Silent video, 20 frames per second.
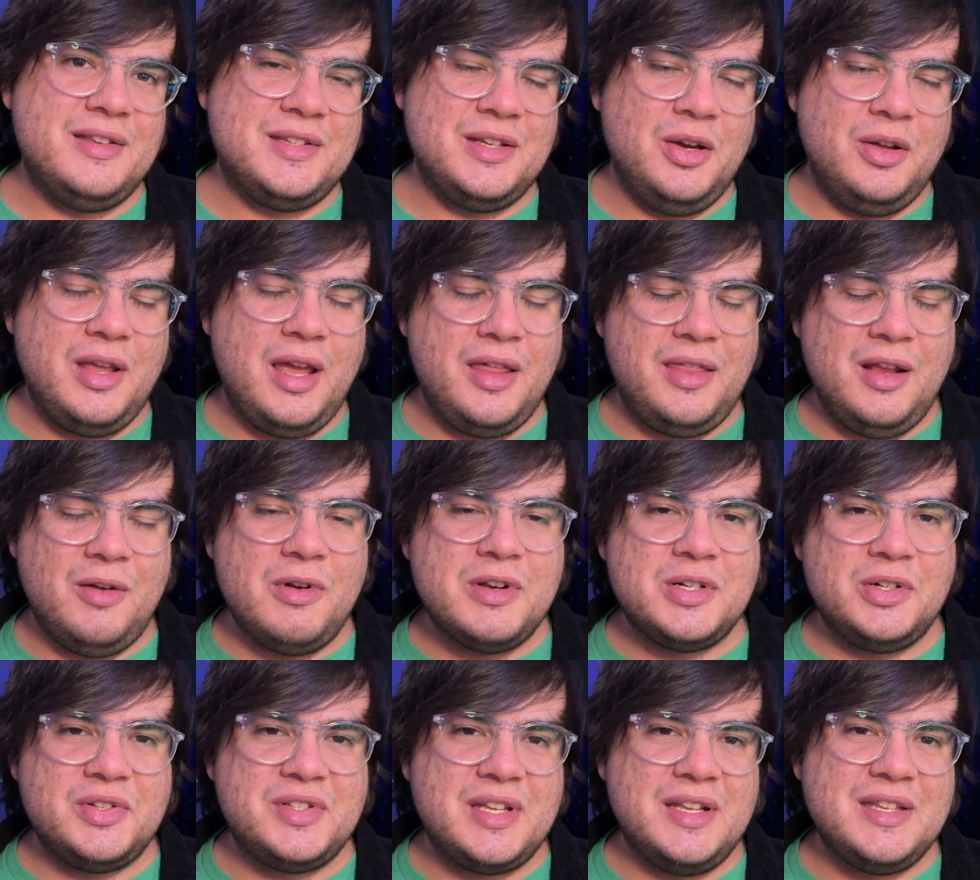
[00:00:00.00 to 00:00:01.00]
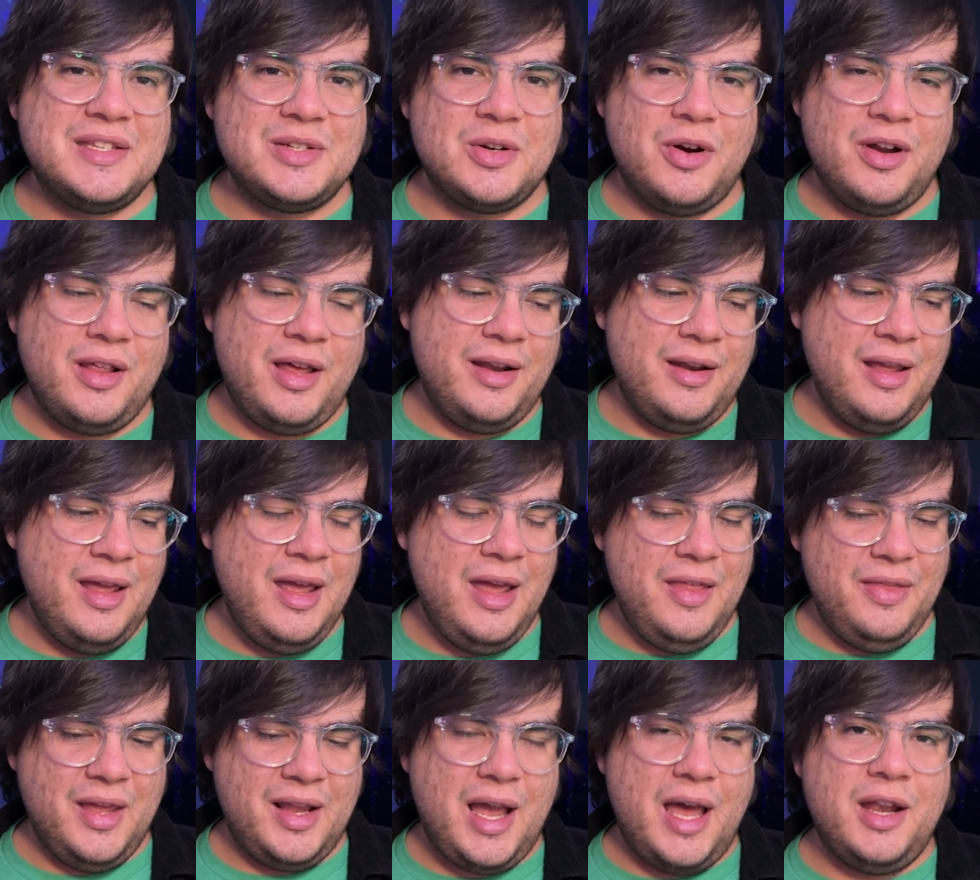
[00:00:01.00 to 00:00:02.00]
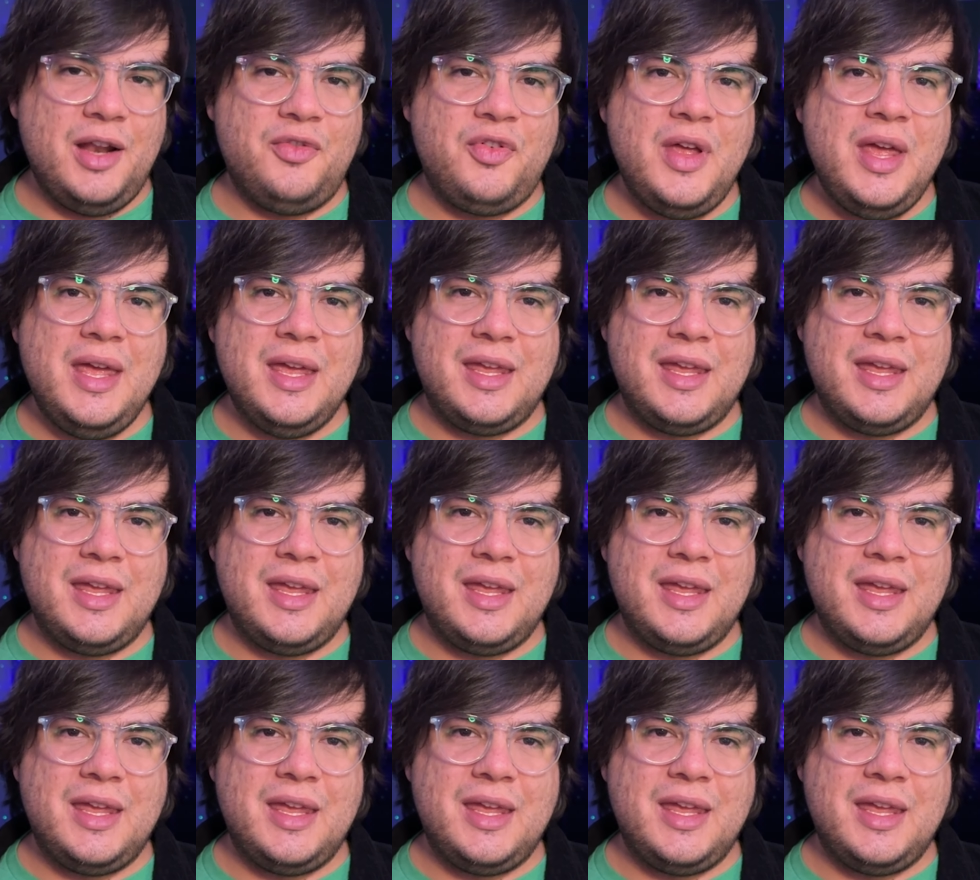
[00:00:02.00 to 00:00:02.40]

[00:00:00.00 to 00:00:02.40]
So yeah, the original Sin storyline that kind of